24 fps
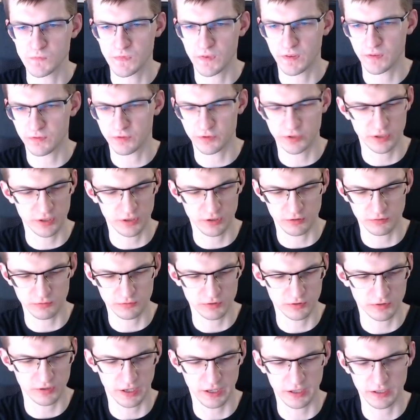Tree
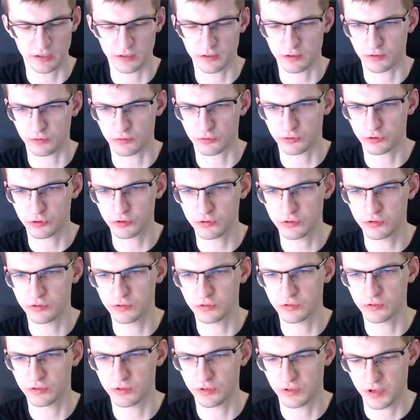node. I don't know. Root
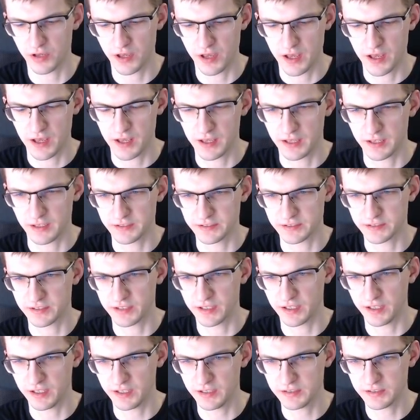is
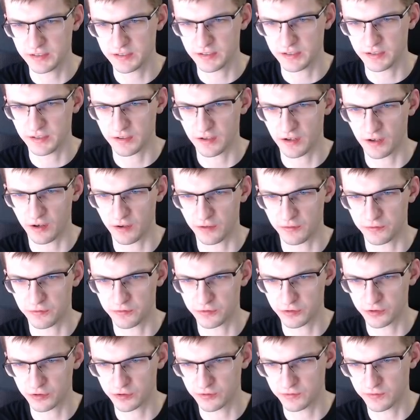this. Of
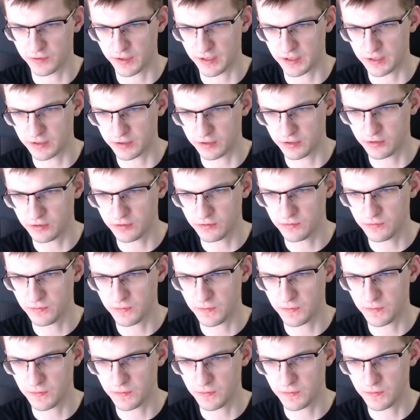root value.